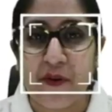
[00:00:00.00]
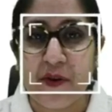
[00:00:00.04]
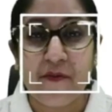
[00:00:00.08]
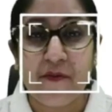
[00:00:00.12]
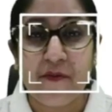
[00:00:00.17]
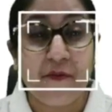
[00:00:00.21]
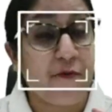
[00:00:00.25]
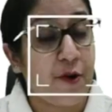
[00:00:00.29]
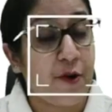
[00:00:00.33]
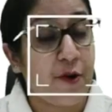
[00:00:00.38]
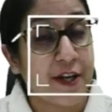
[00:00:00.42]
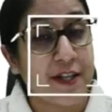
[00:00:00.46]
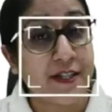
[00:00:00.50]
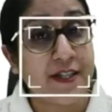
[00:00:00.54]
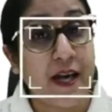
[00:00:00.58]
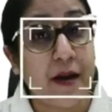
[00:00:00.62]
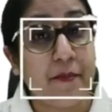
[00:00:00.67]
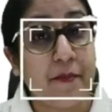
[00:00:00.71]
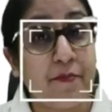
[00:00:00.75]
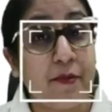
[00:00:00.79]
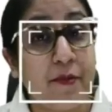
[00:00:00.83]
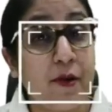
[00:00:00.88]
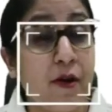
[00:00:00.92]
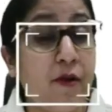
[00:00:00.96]
For
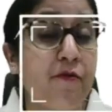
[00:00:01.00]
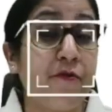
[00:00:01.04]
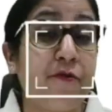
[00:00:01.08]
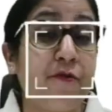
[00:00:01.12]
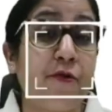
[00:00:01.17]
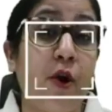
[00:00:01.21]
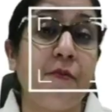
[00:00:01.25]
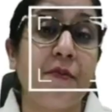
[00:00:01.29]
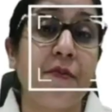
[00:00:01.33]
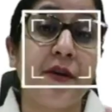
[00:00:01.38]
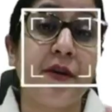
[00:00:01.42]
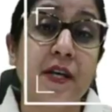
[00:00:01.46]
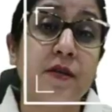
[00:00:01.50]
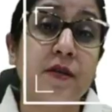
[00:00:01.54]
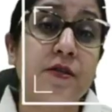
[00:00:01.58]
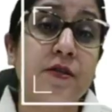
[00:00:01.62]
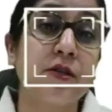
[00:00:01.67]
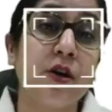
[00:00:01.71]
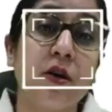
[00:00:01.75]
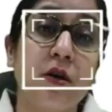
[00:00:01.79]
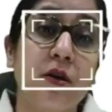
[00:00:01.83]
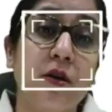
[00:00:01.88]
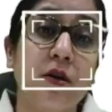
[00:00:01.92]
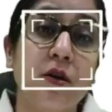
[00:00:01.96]
example, from his or
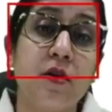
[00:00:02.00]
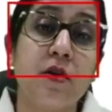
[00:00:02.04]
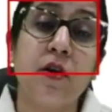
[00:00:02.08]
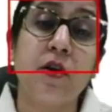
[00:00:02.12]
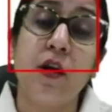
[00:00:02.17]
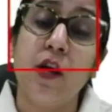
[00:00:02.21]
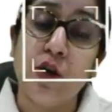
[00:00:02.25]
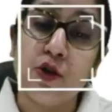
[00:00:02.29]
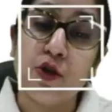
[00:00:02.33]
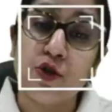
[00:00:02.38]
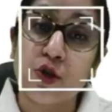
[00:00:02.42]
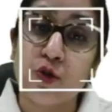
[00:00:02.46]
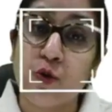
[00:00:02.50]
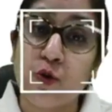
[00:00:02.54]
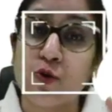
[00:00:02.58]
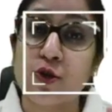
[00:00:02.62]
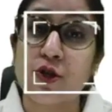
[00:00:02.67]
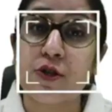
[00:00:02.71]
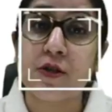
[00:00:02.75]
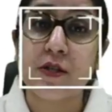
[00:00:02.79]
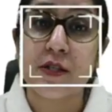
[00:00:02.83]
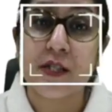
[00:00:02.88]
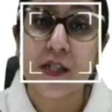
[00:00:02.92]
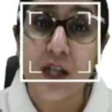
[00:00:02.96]
her
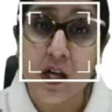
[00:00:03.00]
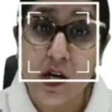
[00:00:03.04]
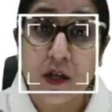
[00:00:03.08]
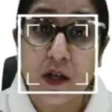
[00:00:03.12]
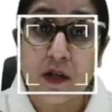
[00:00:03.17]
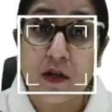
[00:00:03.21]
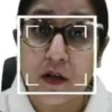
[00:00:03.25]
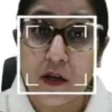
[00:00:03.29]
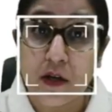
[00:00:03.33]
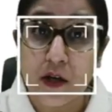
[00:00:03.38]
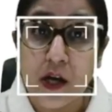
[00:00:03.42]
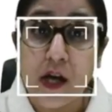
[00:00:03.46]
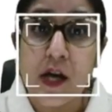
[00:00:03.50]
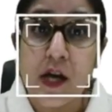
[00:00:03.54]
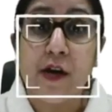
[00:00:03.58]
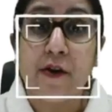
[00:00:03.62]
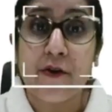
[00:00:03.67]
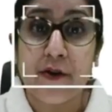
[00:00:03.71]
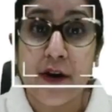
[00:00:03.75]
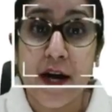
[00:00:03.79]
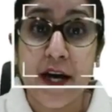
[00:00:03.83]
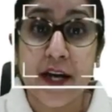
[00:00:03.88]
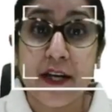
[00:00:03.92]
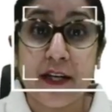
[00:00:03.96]
social circle,
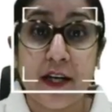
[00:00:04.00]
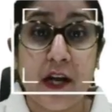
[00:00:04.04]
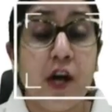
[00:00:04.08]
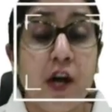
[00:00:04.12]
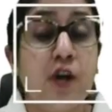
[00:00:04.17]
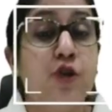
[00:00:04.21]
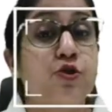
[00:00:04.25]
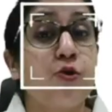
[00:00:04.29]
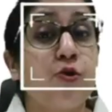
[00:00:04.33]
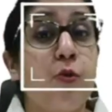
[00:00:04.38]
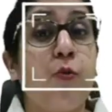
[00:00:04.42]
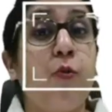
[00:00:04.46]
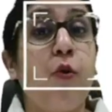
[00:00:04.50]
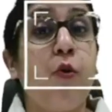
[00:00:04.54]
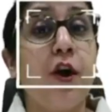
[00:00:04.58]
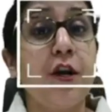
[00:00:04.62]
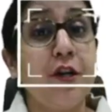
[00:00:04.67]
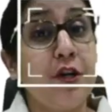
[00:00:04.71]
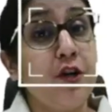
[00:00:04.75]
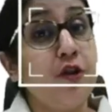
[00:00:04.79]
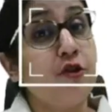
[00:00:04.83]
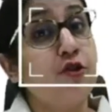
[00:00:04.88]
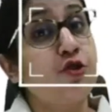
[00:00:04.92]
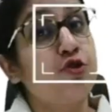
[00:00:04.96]
right? So what
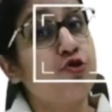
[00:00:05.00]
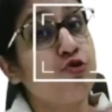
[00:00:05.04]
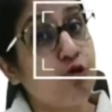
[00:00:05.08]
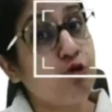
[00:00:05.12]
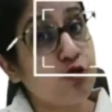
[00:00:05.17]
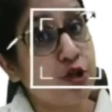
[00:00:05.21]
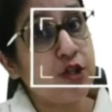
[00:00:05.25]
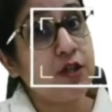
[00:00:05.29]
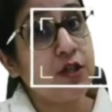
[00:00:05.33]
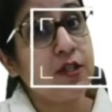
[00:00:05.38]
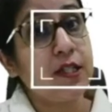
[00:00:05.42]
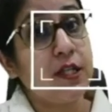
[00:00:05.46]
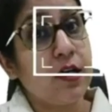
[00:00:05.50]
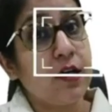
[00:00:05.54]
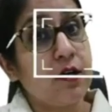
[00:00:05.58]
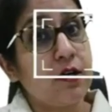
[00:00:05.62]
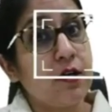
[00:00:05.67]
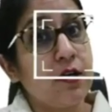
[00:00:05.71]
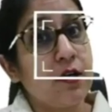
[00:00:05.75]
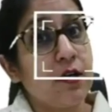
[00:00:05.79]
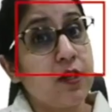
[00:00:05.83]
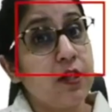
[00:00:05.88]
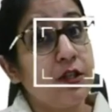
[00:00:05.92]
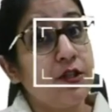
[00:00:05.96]
your social
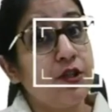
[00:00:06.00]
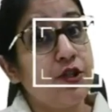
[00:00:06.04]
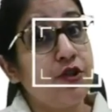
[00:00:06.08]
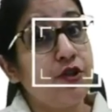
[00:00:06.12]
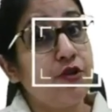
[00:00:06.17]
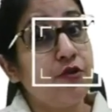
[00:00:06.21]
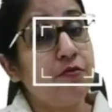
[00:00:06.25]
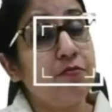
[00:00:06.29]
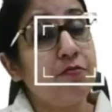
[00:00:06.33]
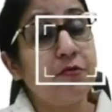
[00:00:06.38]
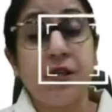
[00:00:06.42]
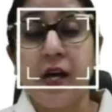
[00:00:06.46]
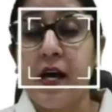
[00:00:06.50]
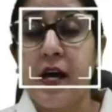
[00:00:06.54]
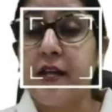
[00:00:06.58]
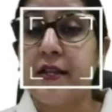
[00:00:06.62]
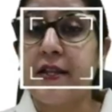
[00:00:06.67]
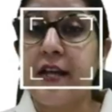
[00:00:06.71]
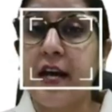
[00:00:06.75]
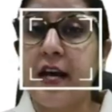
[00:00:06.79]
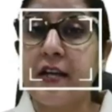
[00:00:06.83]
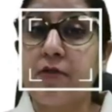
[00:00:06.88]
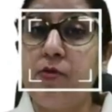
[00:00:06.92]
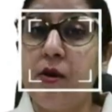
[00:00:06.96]
circle consumes,
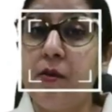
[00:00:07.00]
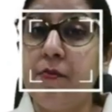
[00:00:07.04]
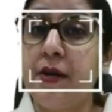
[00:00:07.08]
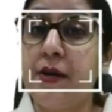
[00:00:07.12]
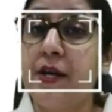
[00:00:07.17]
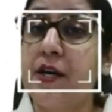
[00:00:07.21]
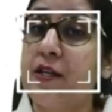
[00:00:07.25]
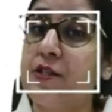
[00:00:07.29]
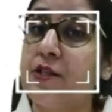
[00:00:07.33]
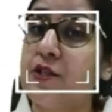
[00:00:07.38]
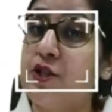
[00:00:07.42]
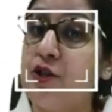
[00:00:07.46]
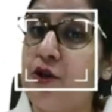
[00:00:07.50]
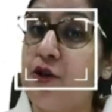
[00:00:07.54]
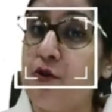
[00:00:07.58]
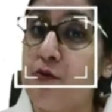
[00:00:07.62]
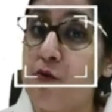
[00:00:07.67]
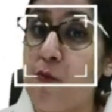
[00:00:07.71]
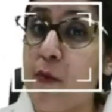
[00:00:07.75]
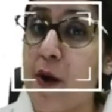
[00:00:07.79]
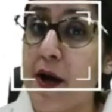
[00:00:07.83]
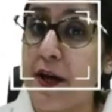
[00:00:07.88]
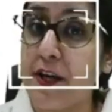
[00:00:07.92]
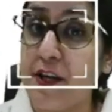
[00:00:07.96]
that will be consumed
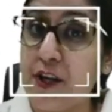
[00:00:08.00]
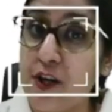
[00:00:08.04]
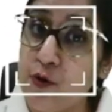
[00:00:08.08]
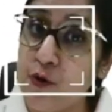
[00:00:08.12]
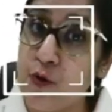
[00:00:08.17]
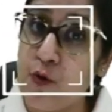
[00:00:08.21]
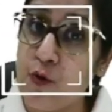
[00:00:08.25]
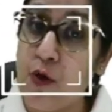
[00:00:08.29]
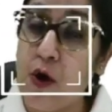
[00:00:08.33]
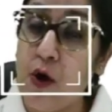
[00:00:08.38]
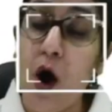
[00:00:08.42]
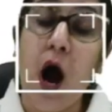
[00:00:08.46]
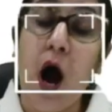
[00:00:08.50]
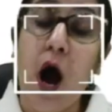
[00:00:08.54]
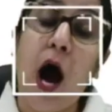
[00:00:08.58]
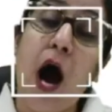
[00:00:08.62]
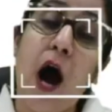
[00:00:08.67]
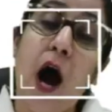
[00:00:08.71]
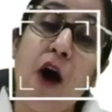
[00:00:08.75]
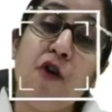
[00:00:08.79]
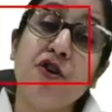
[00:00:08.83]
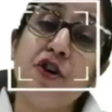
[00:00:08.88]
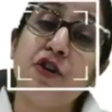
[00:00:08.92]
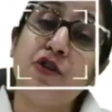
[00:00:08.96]
by you.
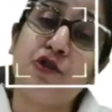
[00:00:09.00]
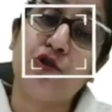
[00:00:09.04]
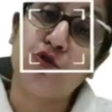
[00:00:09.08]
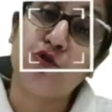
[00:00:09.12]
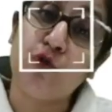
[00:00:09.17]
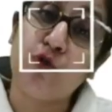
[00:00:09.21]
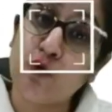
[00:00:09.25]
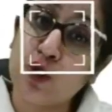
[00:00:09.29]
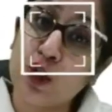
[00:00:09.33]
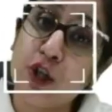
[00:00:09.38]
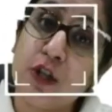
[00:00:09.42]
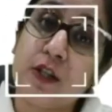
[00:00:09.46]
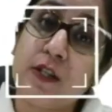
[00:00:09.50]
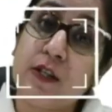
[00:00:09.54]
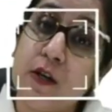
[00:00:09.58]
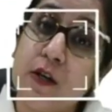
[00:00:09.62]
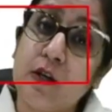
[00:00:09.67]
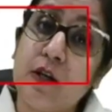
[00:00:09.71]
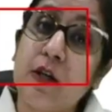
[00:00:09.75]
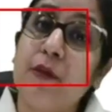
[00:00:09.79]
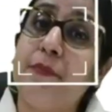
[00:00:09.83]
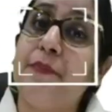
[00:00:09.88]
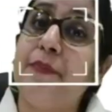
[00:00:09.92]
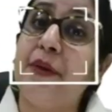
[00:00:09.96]
How your social
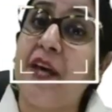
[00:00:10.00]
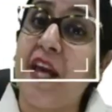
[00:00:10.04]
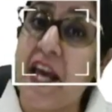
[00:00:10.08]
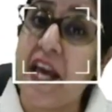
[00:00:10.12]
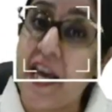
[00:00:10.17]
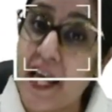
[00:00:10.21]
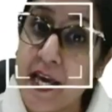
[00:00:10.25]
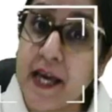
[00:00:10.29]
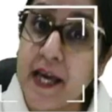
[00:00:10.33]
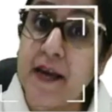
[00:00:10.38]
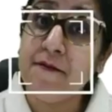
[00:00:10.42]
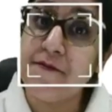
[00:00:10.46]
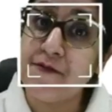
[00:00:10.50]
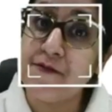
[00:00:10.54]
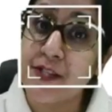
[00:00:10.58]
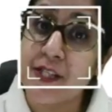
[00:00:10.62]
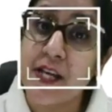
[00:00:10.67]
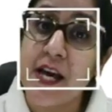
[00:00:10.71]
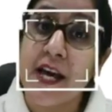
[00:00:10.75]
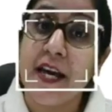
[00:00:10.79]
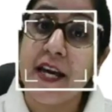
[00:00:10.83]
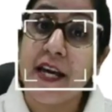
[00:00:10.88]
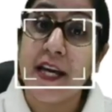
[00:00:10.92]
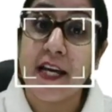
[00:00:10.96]
circle behaves
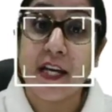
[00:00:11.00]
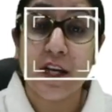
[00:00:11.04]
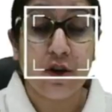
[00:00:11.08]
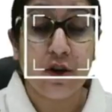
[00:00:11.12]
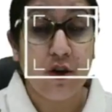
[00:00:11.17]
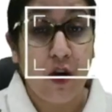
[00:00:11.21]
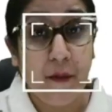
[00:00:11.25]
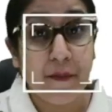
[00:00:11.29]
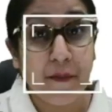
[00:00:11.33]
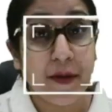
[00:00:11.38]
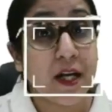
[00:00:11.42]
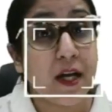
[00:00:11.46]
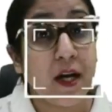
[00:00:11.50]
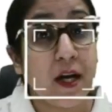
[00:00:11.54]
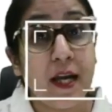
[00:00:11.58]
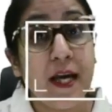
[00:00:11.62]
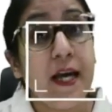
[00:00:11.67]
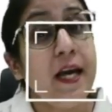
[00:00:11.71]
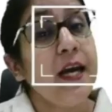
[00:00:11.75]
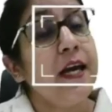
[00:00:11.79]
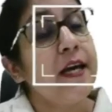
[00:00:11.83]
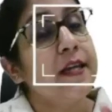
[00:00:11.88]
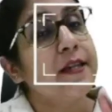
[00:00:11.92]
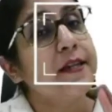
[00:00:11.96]

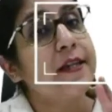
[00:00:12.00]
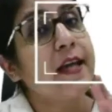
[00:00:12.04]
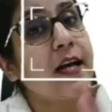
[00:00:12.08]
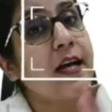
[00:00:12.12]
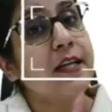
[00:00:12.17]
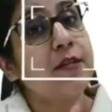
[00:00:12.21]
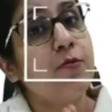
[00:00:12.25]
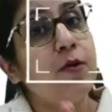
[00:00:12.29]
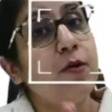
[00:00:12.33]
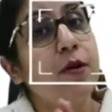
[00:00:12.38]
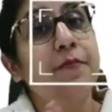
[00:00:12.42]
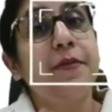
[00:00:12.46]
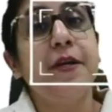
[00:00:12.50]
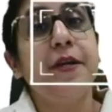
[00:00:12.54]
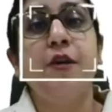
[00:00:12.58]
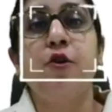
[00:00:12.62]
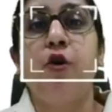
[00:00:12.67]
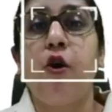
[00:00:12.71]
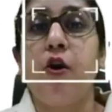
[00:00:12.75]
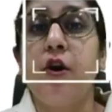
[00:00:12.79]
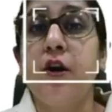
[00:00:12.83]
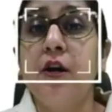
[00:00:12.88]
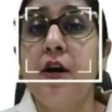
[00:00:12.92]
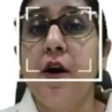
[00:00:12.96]
economically, that will be
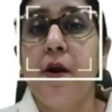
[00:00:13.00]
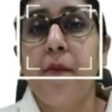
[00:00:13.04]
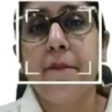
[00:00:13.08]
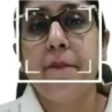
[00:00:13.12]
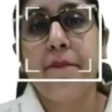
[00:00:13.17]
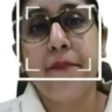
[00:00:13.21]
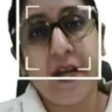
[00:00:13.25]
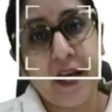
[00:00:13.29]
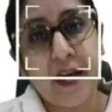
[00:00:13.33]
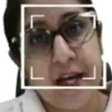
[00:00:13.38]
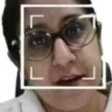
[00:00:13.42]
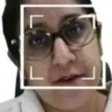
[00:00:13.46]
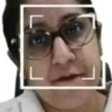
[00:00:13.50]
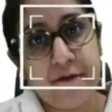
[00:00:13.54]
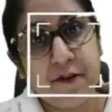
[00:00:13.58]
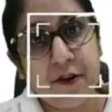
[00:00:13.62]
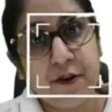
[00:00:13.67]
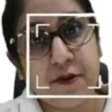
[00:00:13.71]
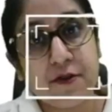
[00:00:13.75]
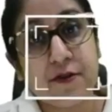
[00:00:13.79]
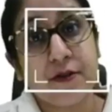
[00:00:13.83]
your behavior.